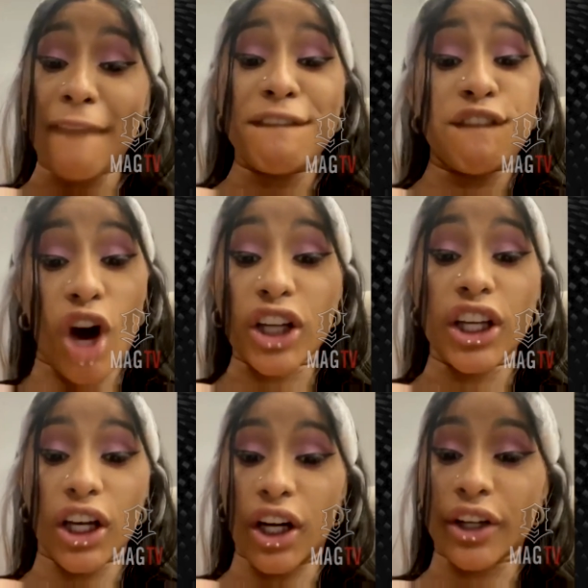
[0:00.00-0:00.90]
I'm
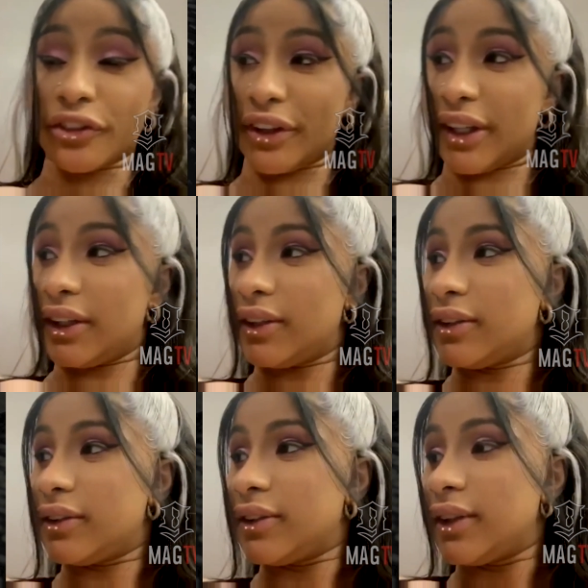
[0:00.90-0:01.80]
hungry,
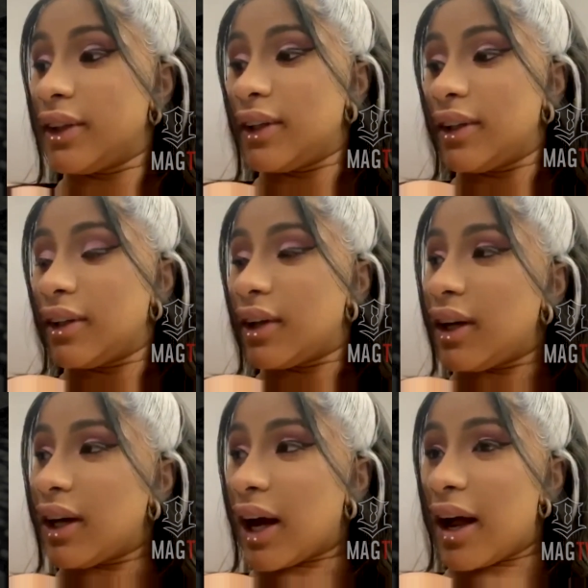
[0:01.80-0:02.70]

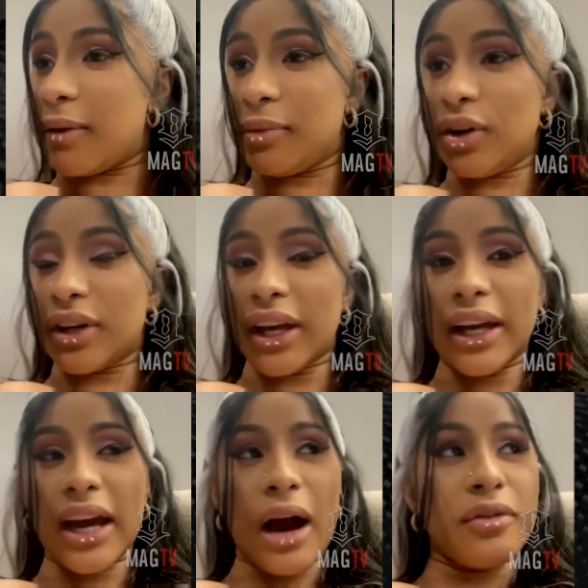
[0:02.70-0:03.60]
and I gotta be on
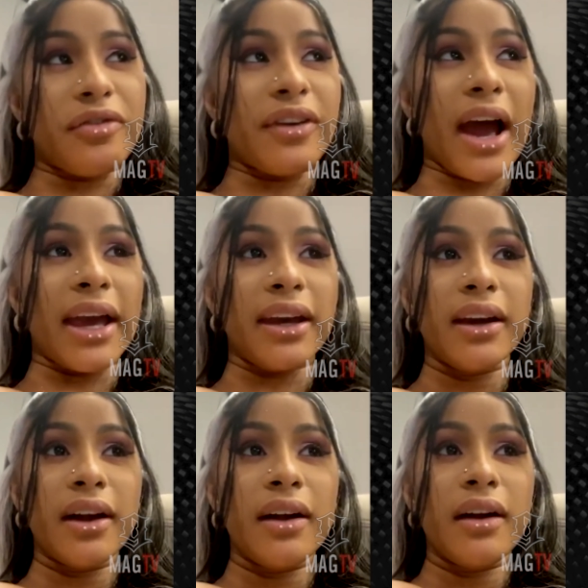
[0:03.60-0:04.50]
an eight-hour flight.